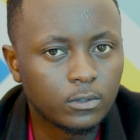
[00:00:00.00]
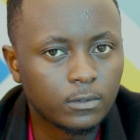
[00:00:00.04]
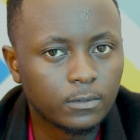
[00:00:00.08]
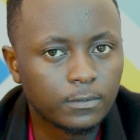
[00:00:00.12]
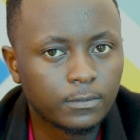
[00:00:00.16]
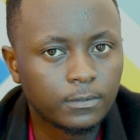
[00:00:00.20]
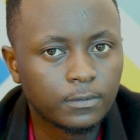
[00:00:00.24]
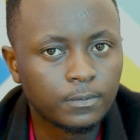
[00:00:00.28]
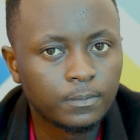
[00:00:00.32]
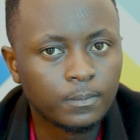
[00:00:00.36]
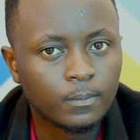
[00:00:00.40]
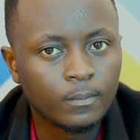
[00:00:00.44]

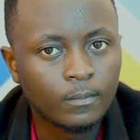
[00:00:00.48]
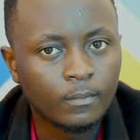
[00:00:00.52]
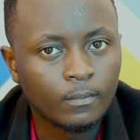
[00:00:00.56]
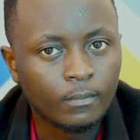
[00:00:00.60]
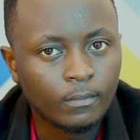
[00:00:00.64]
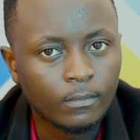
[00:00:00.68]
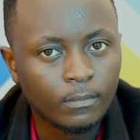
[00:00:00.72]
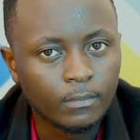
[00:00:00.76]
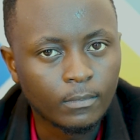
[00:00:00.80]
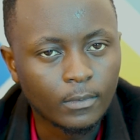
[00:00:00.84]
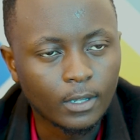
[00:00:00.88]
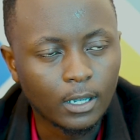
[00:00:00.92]
of
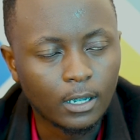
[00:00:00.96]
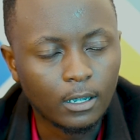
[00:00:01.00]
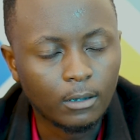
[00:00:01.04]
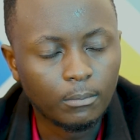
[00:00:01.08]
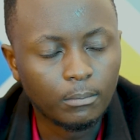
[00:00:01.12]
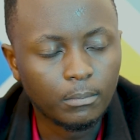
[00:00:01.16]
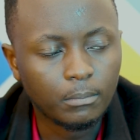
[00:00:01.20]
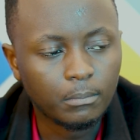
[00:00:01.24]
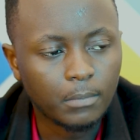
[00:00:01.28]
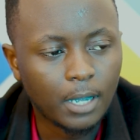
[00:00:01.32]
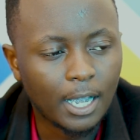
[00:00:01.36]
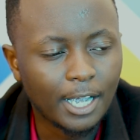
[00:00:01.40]

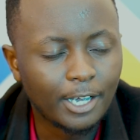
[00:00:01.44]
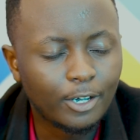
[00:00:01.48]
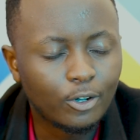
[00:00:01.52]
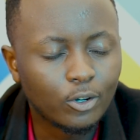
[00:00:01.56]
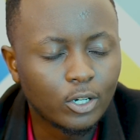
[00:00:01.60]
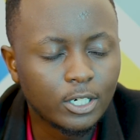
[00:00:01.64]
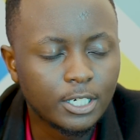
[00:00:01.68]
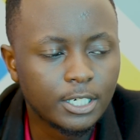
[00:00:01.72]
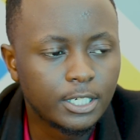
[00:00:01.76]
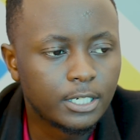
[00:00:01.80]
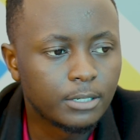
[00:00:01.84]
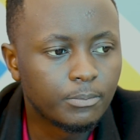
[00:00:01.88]
I
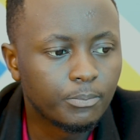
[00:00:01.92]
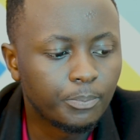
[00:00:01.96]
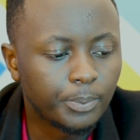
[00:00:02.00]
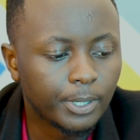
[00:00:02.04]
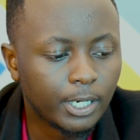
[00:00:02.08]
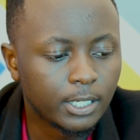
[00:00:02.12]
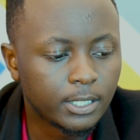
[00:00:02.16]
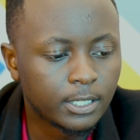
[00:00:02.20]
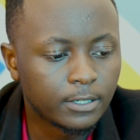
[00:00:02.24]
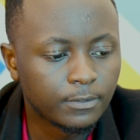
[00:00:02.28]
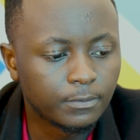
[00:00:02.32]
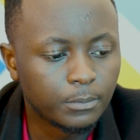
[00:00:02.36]
call it
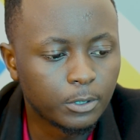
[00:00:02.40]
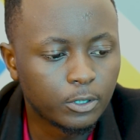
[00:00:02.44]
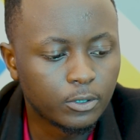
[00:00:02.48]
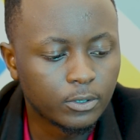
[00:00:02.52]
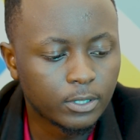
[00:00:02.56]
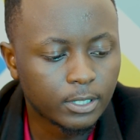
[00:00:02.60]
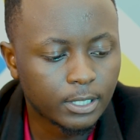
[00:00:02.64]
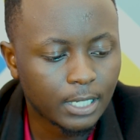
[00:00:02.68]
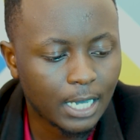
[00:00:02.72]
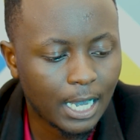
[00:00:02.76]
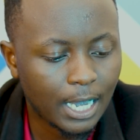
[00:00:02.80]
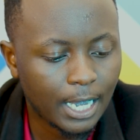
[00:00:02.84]
impulsive
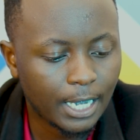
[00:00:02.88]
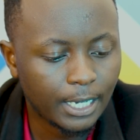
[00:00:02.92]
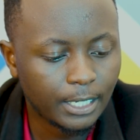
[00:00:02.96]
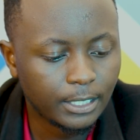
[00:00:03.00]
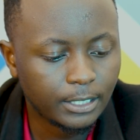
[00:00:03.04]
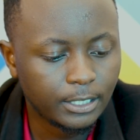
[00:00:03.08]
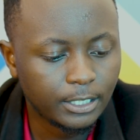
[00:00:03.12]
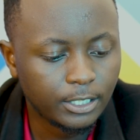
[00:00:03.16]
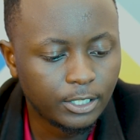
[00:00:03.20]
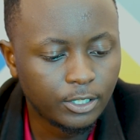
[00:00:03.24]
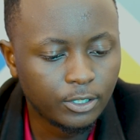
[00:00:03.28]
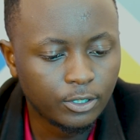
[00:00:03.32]
because I
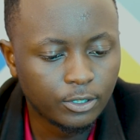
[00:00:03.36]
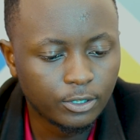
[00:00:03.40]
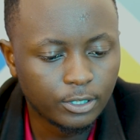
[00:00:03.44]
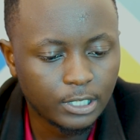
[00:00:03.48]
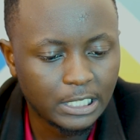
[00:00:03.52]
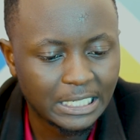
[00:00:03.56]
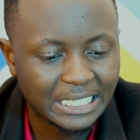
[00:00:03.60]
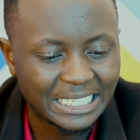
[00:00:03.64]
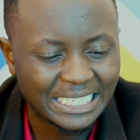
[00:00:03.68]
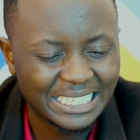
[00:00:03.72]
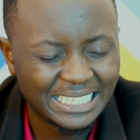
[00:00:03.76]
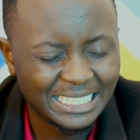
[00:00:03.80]
did
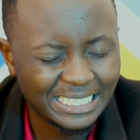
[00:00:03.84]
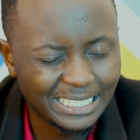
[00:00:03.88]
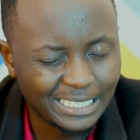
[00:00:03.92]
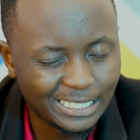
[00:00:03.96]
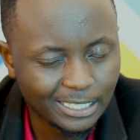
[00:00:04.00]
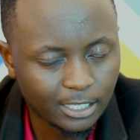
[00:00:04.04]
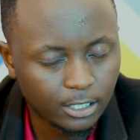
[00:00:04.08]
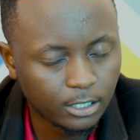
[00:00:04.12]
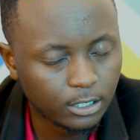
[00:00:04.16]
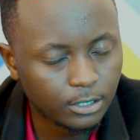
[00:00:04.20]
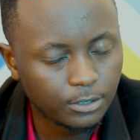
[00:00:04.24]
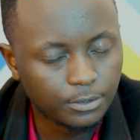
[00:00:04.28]
not
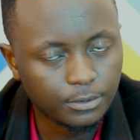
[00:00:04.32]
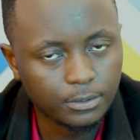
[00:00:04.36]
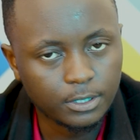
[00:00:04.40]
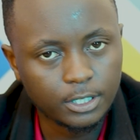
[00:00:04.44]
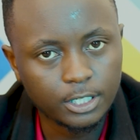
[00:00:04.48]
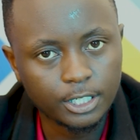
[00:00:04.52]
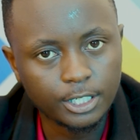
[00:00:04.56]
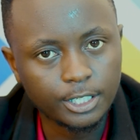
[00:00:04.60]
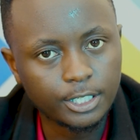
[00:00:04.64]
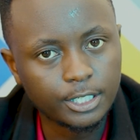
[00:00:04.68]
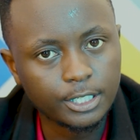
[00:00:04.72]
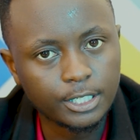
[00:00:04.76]
intend to
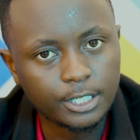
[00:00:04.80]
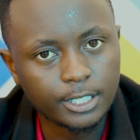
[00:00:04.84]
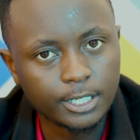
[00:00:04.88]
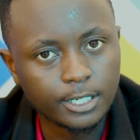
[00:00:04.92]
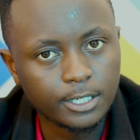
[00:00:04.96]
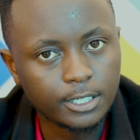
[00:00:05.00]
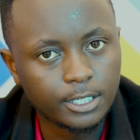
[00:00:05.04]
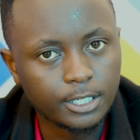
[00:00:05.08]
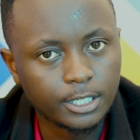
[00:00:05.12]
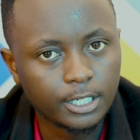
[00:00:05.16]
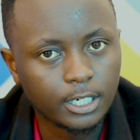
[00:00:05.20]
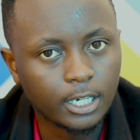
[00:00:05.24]
take it
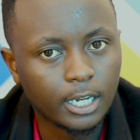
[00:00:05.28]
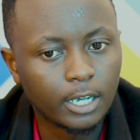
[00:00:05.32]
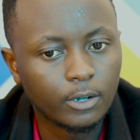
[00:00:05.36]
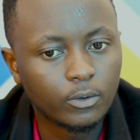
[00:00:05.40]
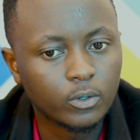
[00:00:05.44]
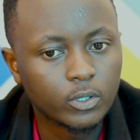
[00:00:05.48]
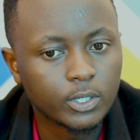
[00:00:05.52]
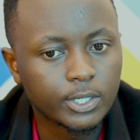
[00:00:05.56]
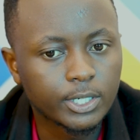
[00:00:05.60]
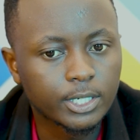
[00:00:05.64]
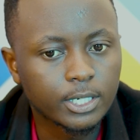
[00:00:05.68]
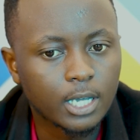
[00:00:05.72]
until I
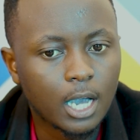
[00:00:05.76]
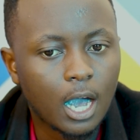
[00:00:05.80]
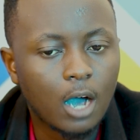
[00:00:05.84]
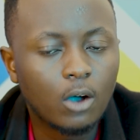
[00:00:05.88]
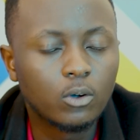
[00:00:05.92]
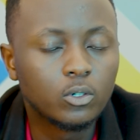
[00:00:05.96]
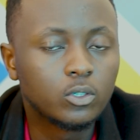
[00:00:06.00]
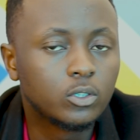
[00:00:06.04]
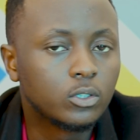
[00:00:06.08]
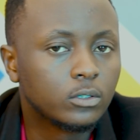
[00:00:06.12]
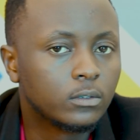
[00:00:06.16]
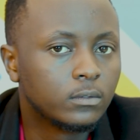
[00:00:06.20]
was
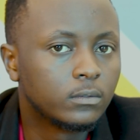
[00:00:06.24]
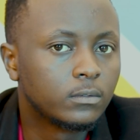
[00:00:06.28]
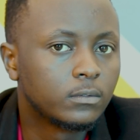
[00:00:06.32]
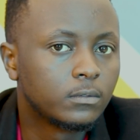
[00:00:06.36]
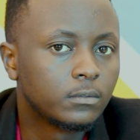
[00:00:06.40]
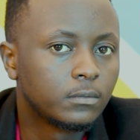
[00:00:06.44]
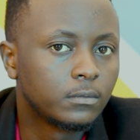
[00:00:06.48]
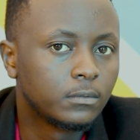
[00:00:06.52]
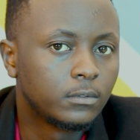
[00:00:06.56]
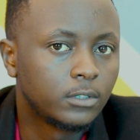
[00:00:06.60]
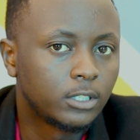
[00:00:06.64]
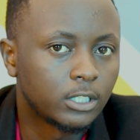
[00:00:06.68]
out of
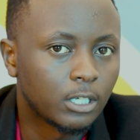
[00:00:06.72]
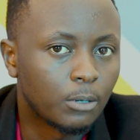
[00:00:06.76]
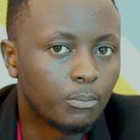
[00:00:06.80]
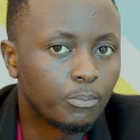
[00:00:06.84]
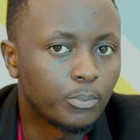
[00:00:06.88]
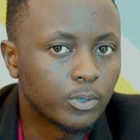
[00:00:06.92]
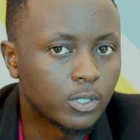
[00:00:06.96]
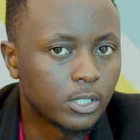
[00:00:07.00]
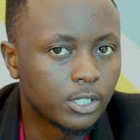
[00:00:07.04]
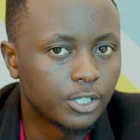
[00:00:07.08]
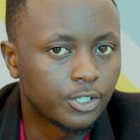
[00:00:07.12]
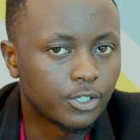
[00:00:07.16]

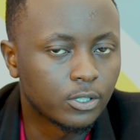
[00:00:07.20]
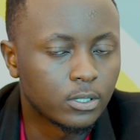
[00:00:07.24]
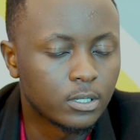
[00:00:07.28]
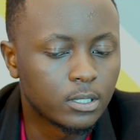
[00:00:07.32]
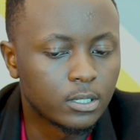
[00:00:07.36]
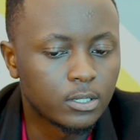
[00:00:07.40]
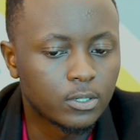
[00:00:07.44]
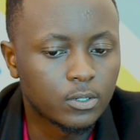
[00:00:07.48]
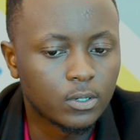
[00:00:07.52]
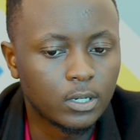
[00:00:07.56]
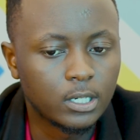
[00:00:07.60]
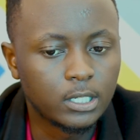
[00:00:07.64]
some
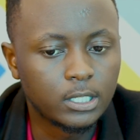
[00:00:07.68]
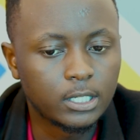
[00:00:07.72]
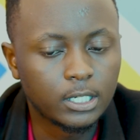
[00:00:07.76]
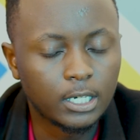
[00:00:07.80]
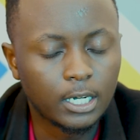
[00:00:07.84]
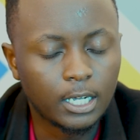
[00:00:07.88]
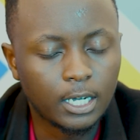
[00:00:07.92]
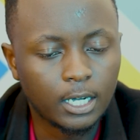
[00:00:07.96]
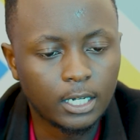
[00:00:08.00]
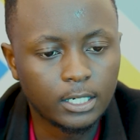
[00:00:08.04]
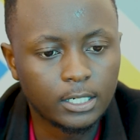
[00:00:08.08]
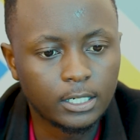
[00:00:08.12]
positions. So
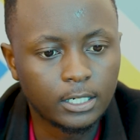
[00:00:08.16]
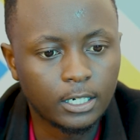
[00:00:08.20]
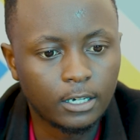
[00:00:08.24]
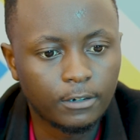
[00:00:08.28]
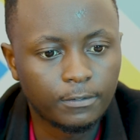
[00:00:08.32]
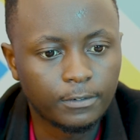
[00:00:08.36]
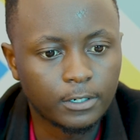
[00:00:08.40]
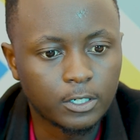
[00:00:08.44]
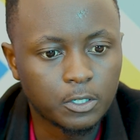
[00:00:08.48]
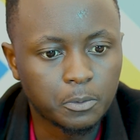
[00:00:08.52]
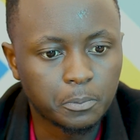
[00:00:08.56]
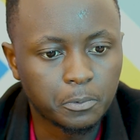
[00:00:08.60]
until I had
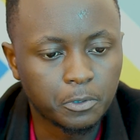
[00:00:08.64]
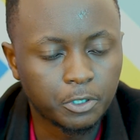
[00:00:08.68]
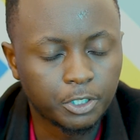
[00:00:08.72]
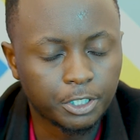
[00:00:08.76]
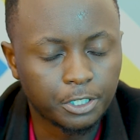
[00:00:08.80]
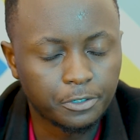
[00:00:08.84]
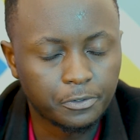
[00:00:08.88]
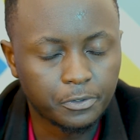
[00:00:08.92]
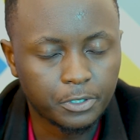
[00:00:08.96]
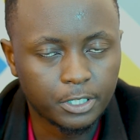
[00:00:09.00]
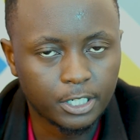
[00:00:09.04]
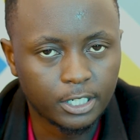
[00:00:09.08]
enough
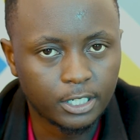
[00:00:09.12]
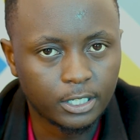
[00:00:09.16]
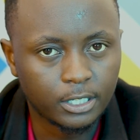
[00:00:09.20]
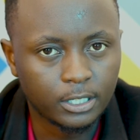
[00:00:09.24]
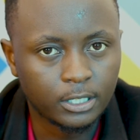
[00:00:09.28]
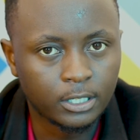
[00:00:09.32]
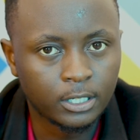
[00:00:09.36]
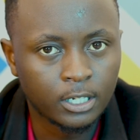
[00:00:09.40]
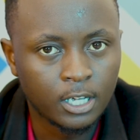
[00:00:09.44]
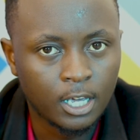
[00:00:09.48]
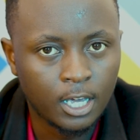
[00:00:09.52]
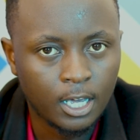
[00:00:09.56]
exposure to take
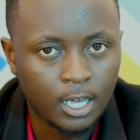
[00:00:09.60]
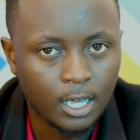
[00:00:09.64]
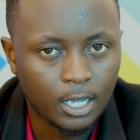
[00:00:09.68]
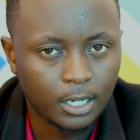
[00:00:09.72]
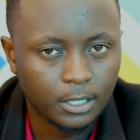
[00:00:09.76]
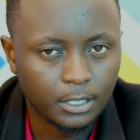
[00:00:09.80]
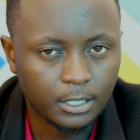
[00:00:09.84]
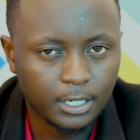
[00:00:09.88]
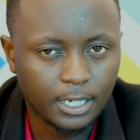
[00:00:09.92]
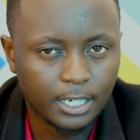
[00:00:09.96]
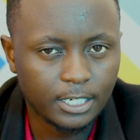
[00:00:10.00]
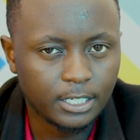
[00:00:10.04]
it,
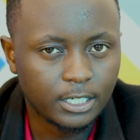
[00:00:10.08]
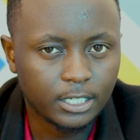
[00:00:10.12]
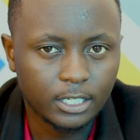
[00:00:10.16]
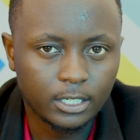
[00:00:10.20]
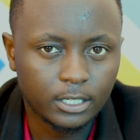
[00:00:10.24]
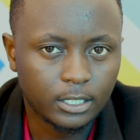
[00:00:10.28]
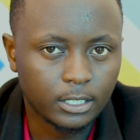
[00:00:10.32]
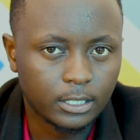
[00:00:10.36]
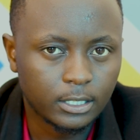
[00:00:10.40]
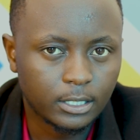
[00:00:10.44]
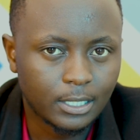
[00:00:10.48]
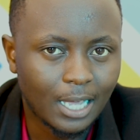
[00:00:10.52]
did I
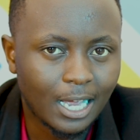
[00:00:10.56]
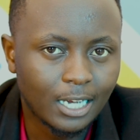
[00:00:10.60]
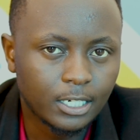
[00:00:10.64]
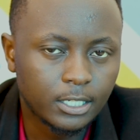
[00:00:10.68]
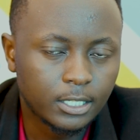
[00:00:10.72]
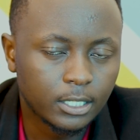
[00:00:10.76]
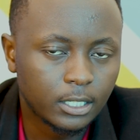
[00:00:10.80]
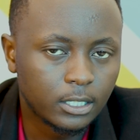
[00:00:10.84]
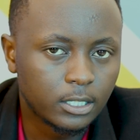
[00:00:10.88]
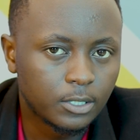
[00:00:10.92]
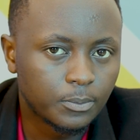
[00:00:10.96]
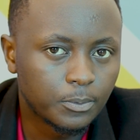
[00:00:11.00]
take it?
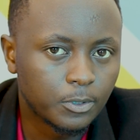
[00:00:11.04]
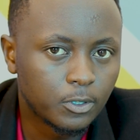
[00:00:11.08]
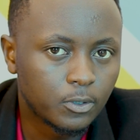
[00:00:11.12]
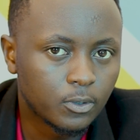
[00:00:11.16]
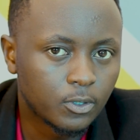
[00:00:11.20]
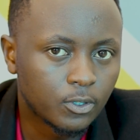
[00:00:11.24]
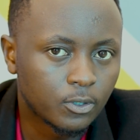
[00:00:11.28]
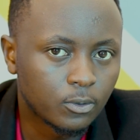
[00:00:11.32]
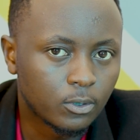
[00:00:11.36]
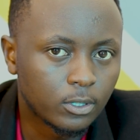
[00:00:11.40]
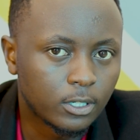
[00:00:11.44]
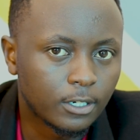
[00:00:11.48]
That tells me it
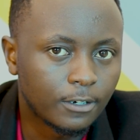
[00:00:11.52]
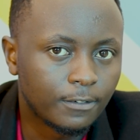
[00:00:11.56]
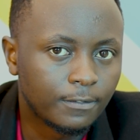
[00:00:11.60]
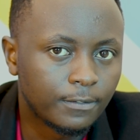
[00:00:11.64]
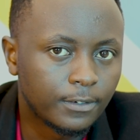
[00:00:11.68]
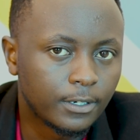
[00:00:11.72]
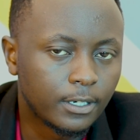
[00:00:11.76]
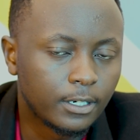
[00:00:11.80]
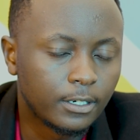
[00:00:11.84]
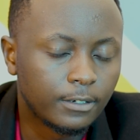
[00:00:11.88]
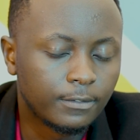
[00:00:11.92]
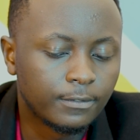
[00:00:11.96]
was not a
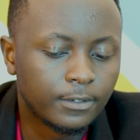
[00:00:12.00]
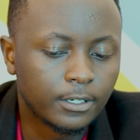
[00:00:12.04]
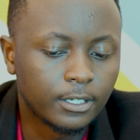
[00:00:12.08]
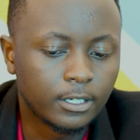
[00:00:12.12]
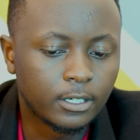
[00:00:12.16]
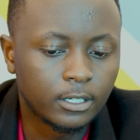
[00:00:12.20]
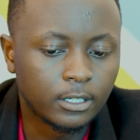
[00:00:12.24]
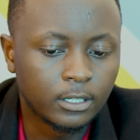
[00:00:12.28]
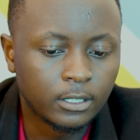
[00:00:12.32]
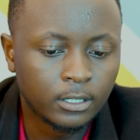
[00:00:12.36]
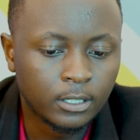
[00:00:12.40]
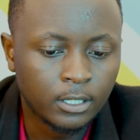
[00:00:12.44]
very,
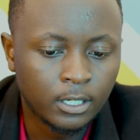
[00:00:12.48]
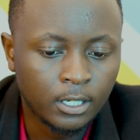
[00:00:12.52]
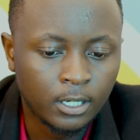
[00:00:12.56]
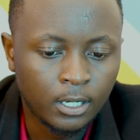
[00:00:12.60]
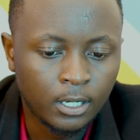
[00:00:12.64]
very